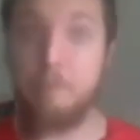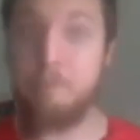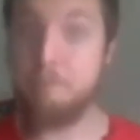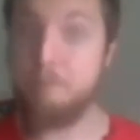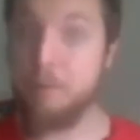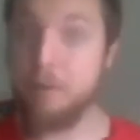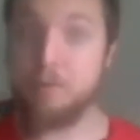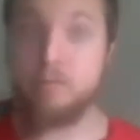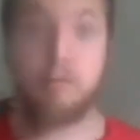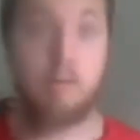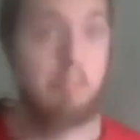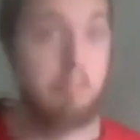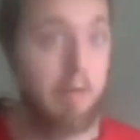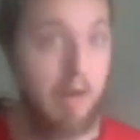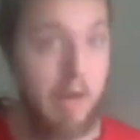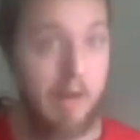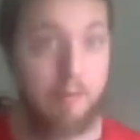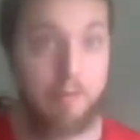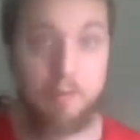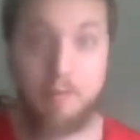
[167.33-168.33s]
Buster
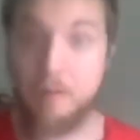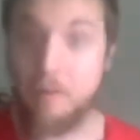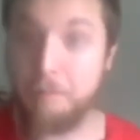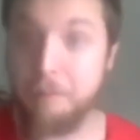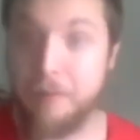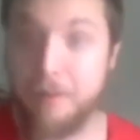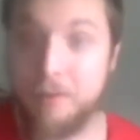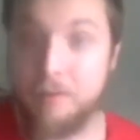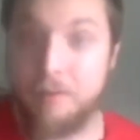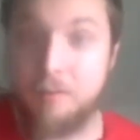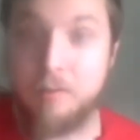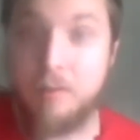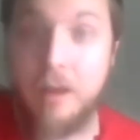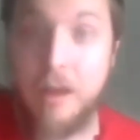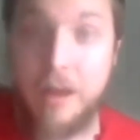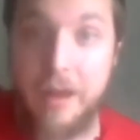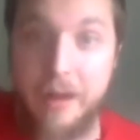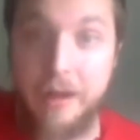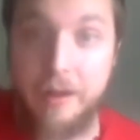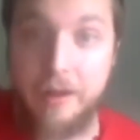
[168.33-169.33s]
Brown, Something to
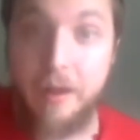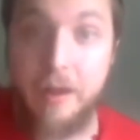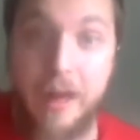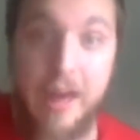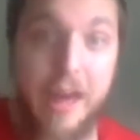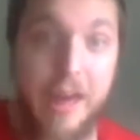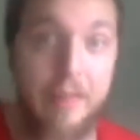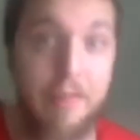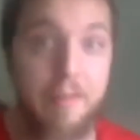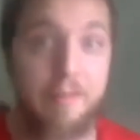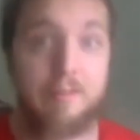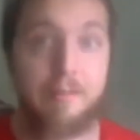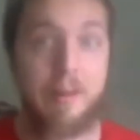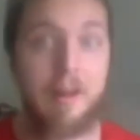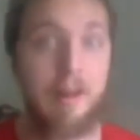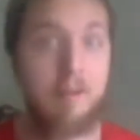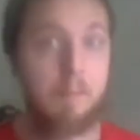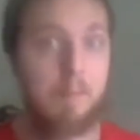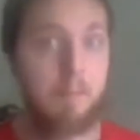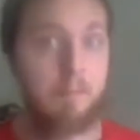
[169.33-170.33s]
Say. And this
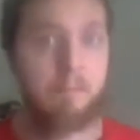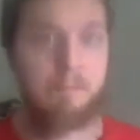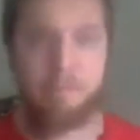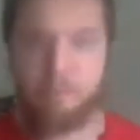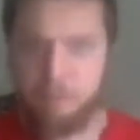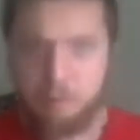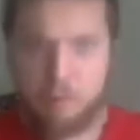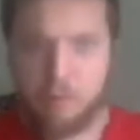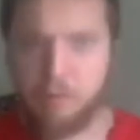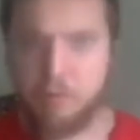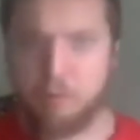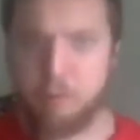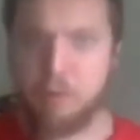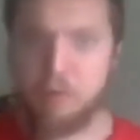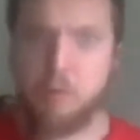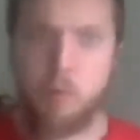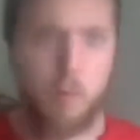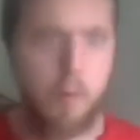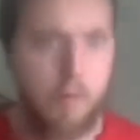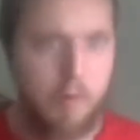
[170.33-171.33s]
album was
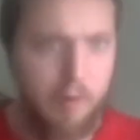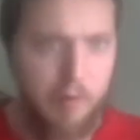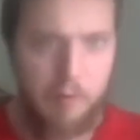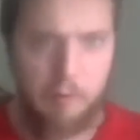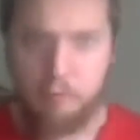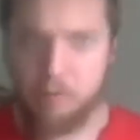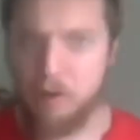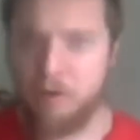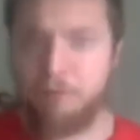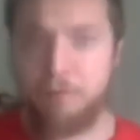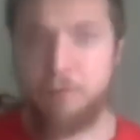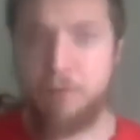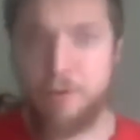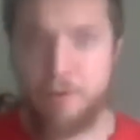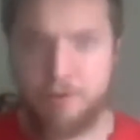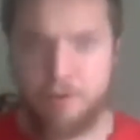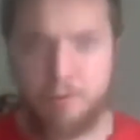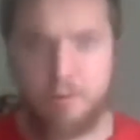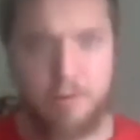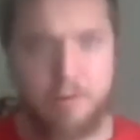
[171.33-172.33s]
recorded in roughly a
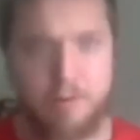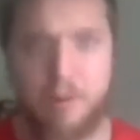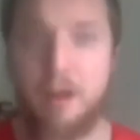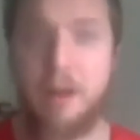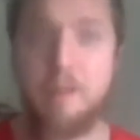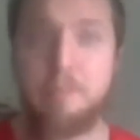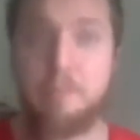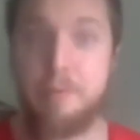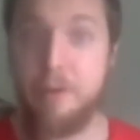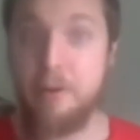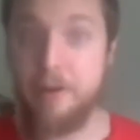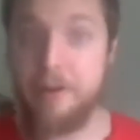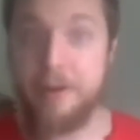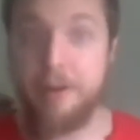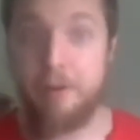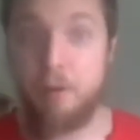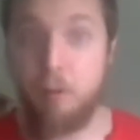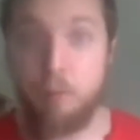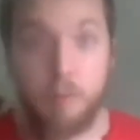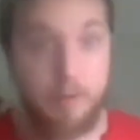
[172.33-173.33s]
short time period. It
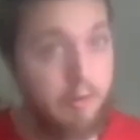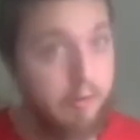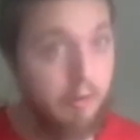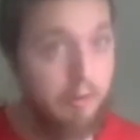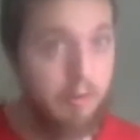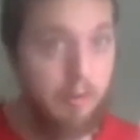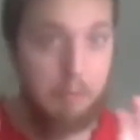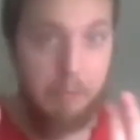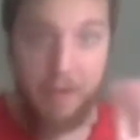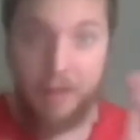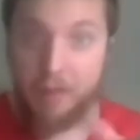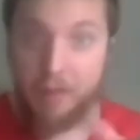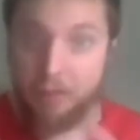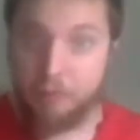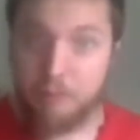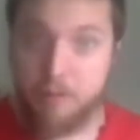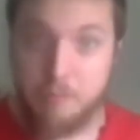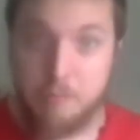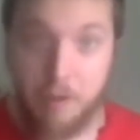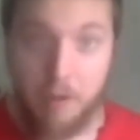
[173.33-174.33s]
only took the band
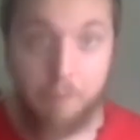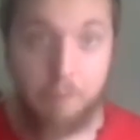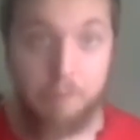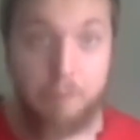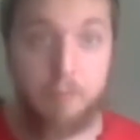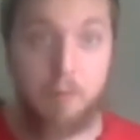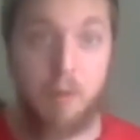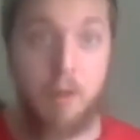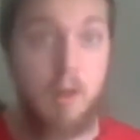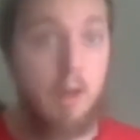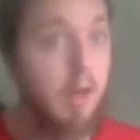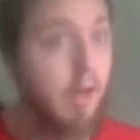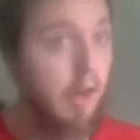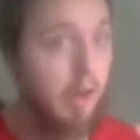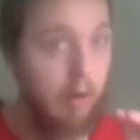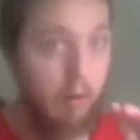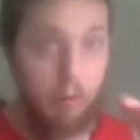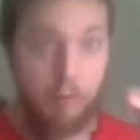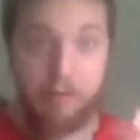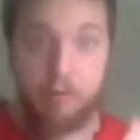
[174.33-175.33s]
3 months. It
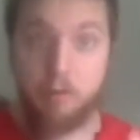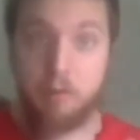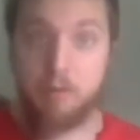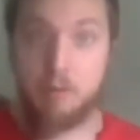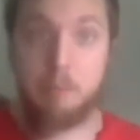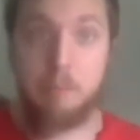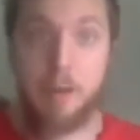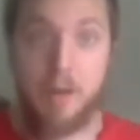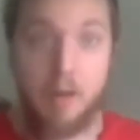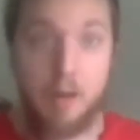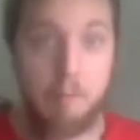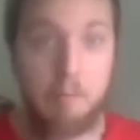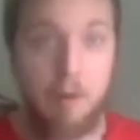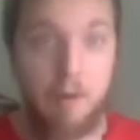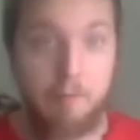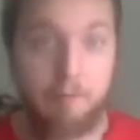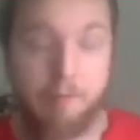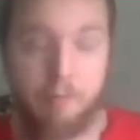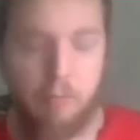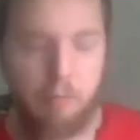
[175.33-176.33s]
only took the band a
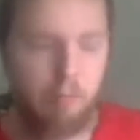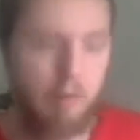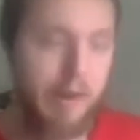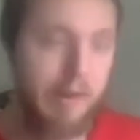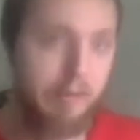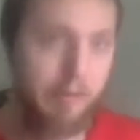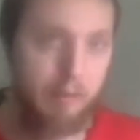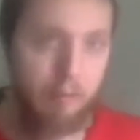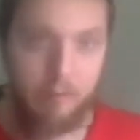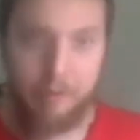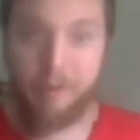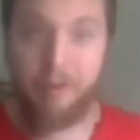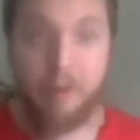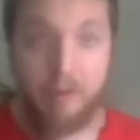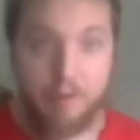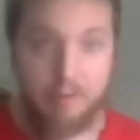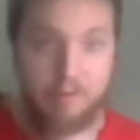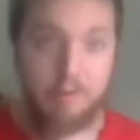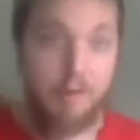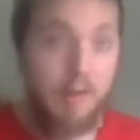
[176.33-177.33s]
month to write the
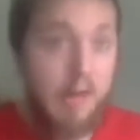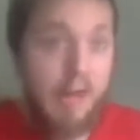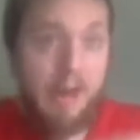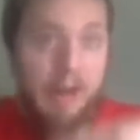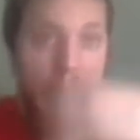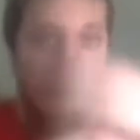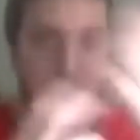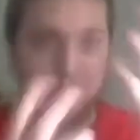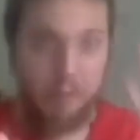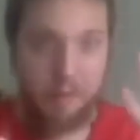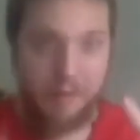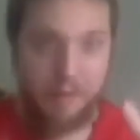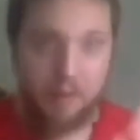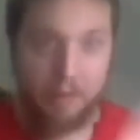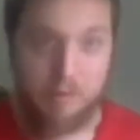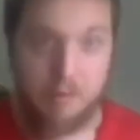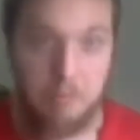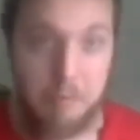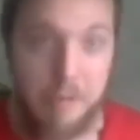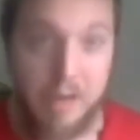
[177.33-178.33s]
lyrics. It only
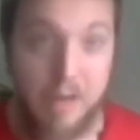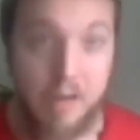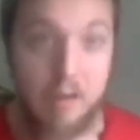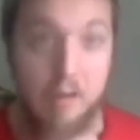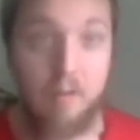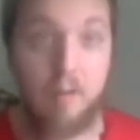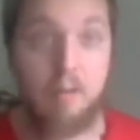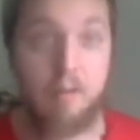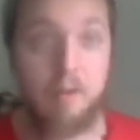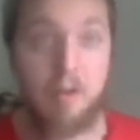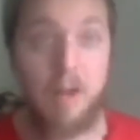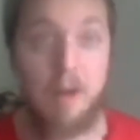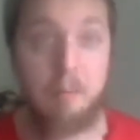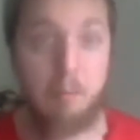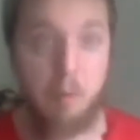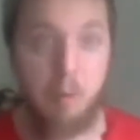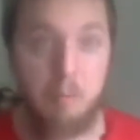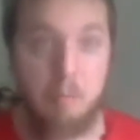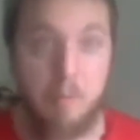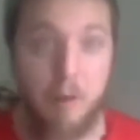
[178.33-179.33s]
took the band another
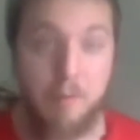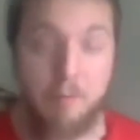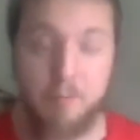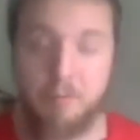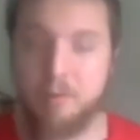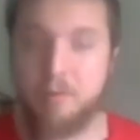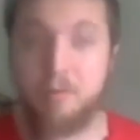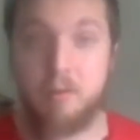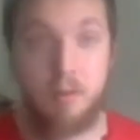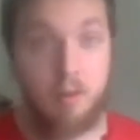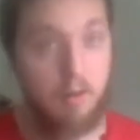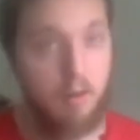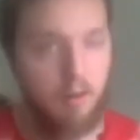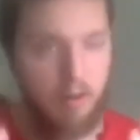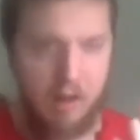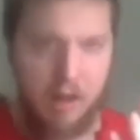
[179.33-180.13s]
couple of months to